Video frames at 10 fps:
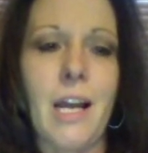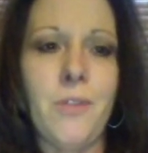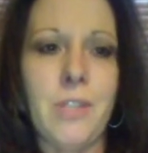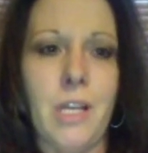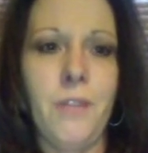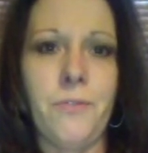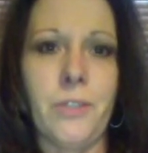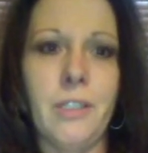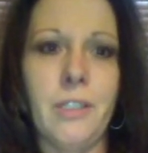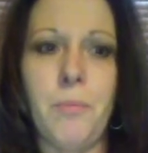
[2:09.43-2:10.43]
was on it
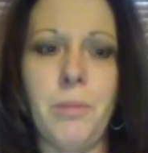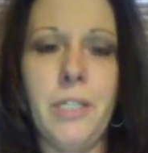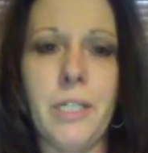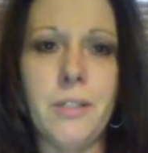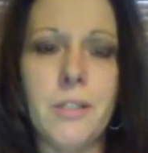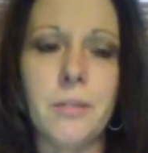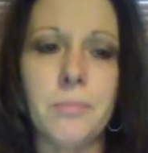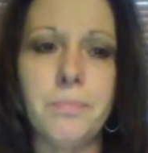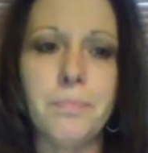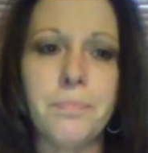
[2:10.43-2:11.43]
for a couple of years.
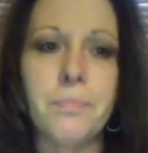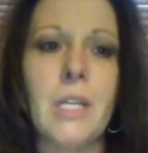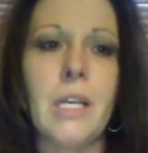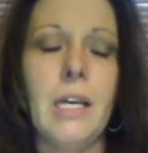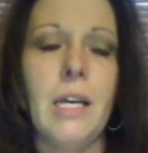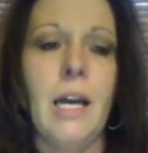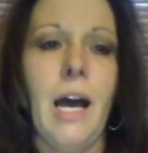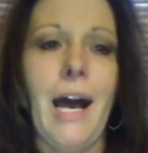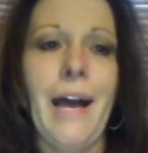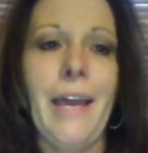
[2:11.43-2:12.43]

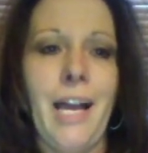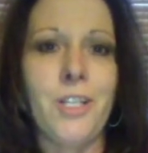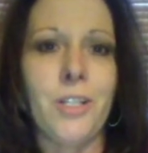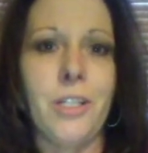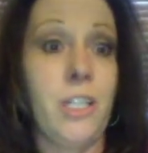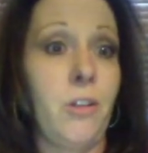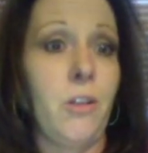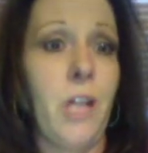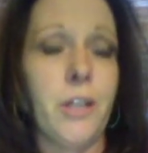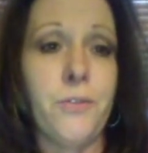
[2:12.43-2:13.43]
I actually could
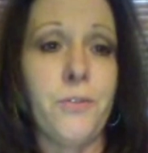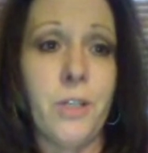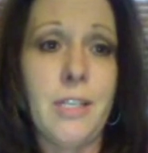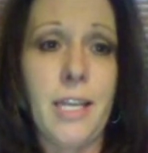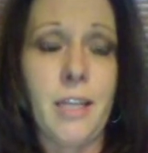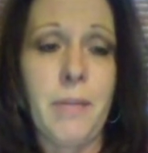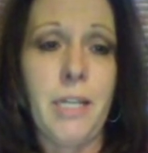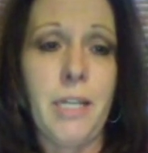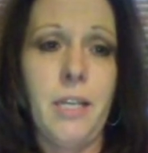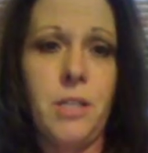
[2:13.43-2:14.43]
no longer afford to take the
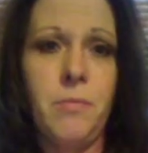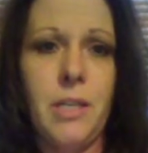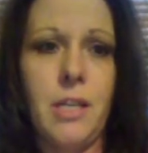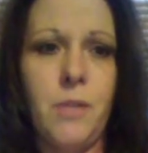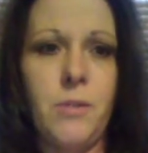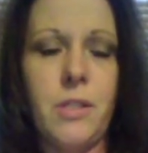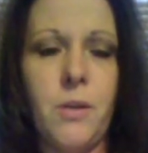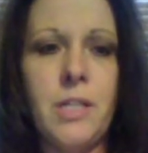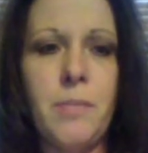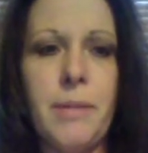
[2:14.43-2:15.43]
medication because it was
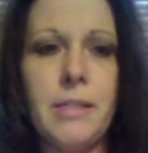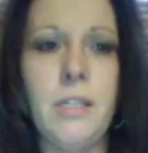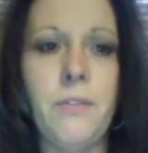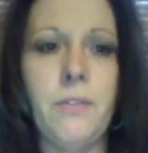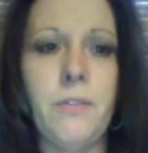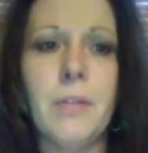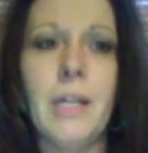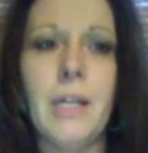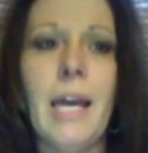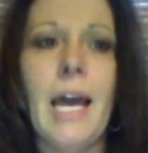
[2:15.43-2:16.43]
so expensive.
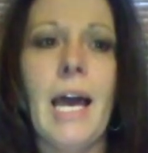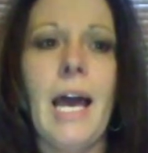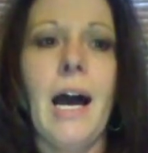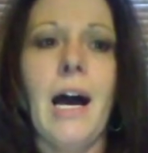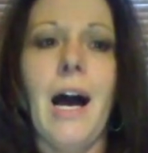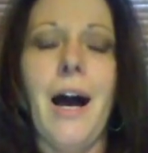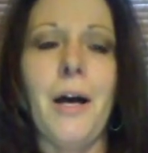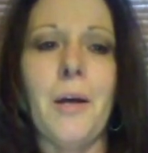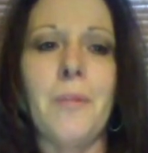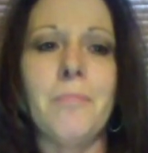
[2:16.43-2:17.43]

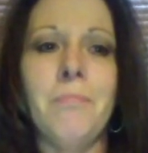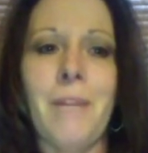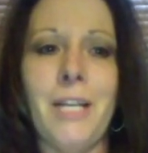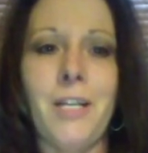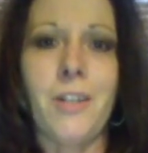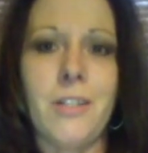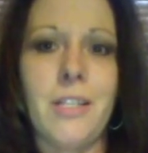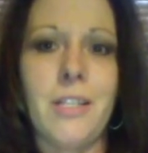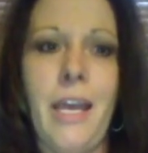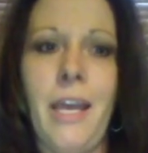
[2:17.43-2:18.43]
My doctor
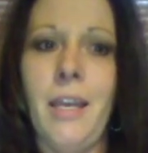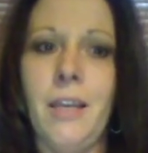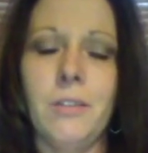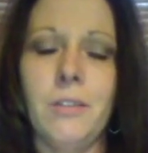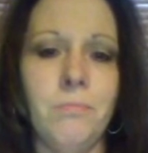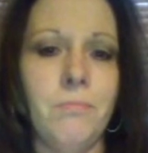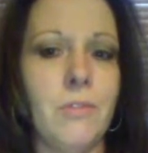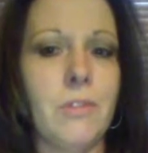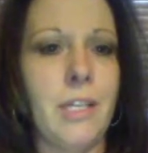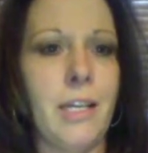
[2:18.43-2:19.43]
said, hey,
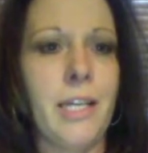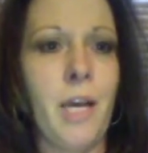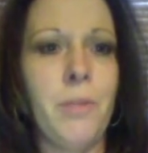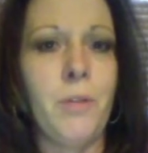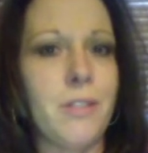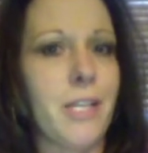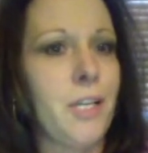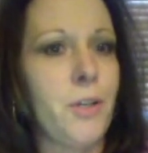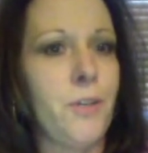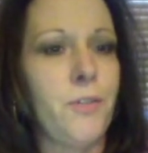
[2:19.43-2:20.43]
the company will
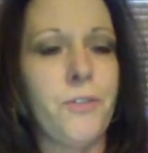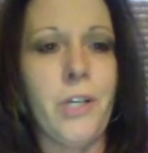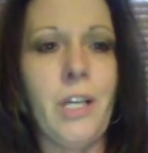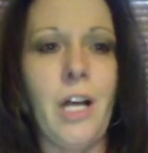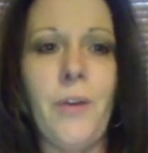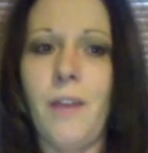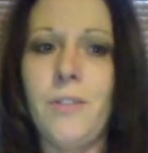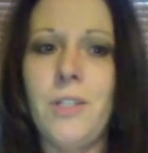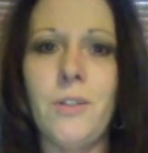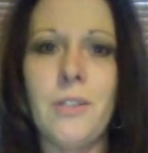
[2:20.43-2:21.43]
send it to you for free. All we
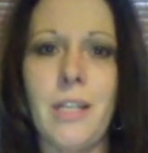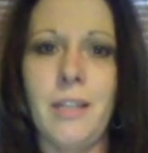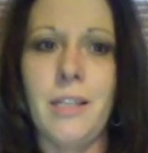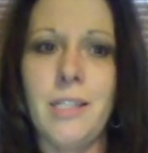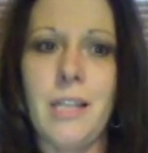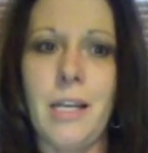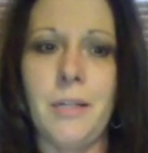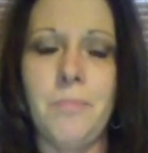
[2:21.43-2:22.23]
have to do is send this